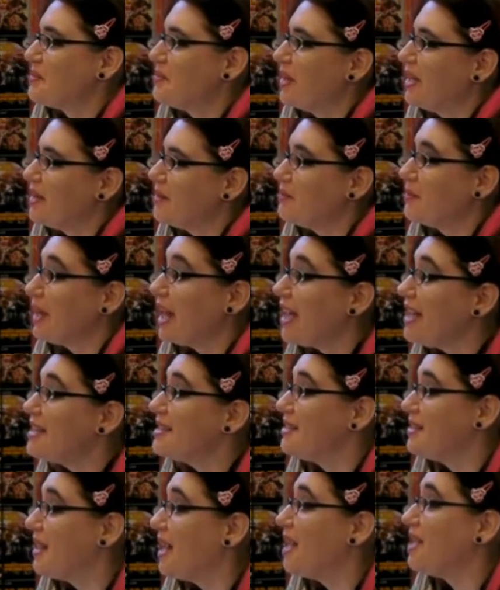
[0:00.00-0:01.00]
But
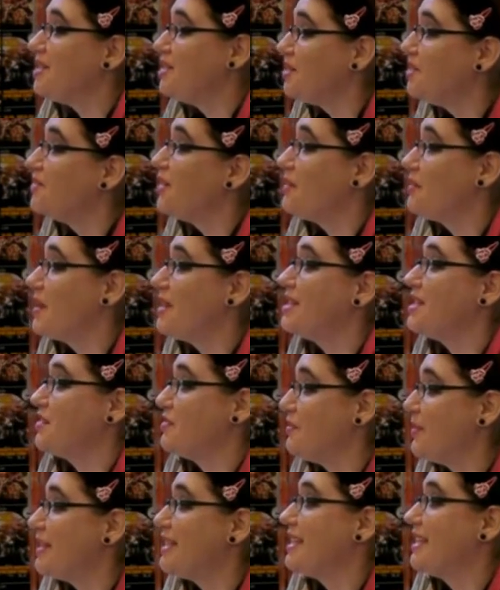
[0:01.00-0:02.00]
I do find
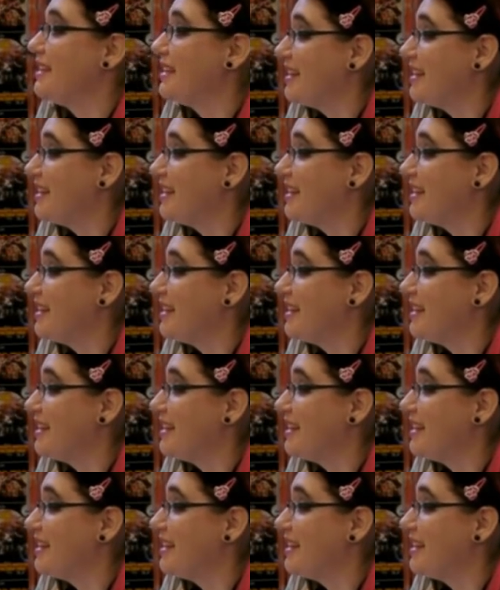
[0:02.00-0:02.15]
myself missing